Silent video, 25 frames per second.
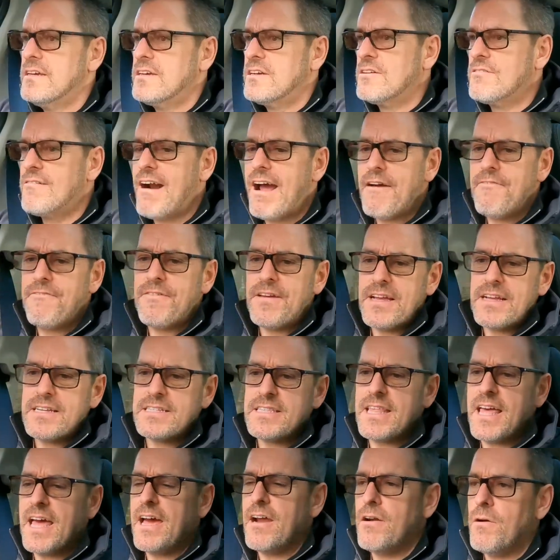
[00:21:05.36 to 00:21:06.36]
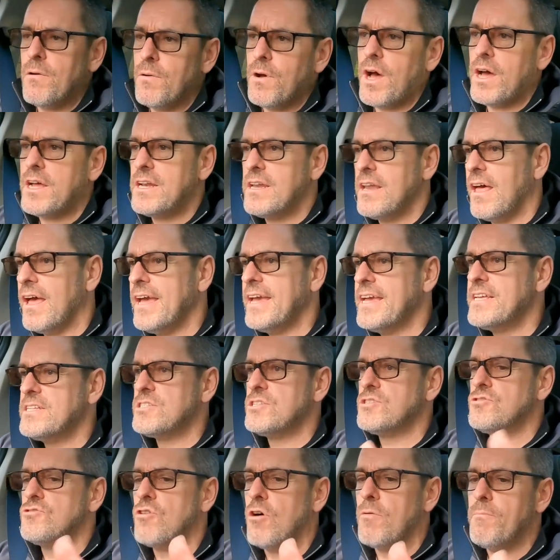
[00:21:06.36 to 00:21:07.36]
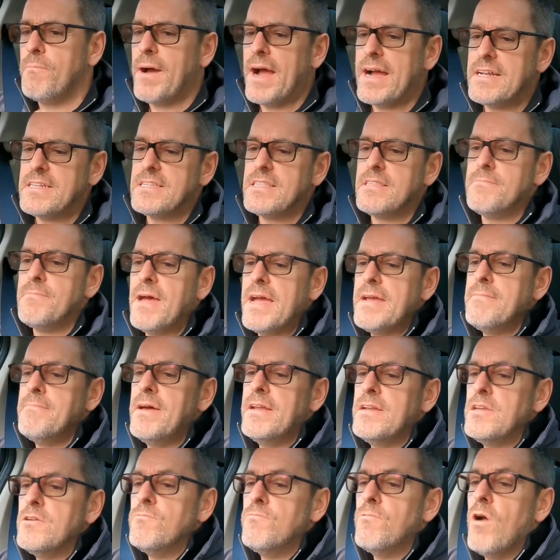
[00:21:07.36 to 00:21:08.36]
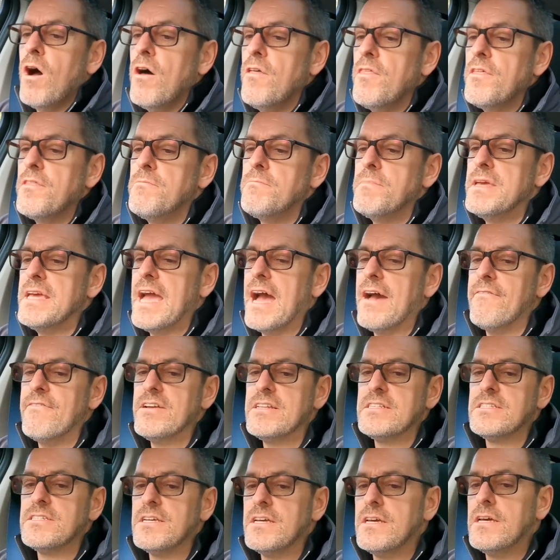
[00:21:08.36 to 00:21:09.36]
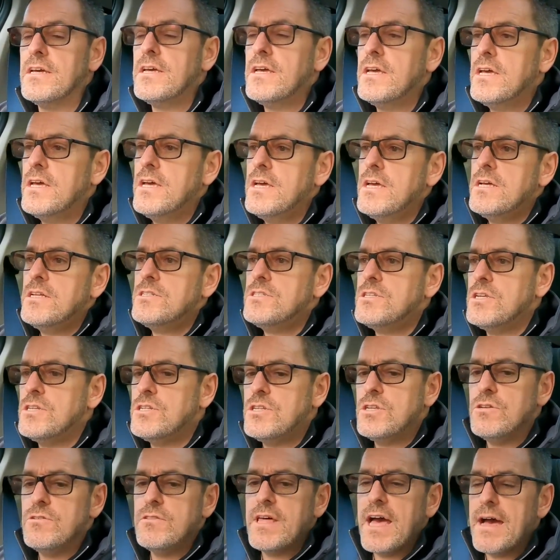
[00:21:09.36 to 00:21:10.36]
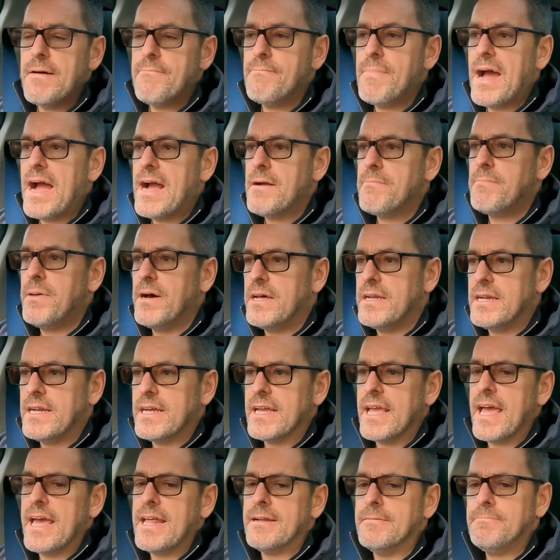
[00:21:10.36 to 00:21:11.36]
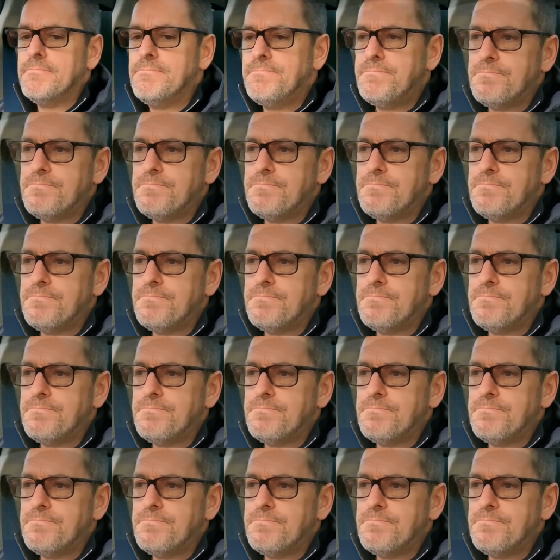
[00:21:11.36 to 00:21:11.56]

graphics there. I'd like it to drop back to the main menu rather than me having to do that back button again.